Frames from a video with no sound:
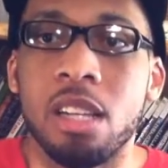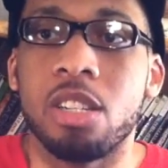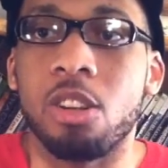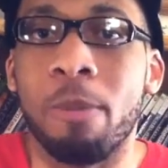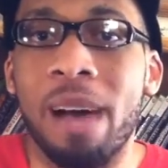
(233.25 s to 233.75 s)

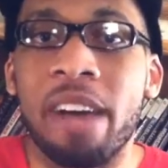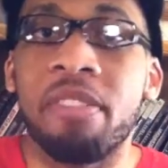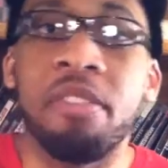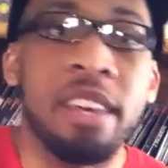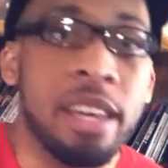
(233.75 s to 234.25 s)
So back
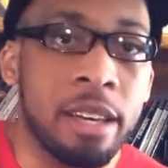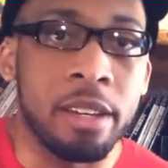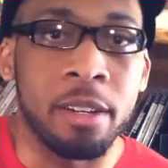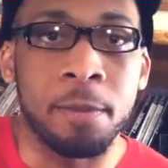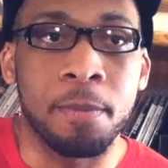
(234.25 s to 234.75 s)

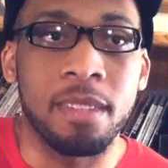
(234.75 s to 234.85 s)
then,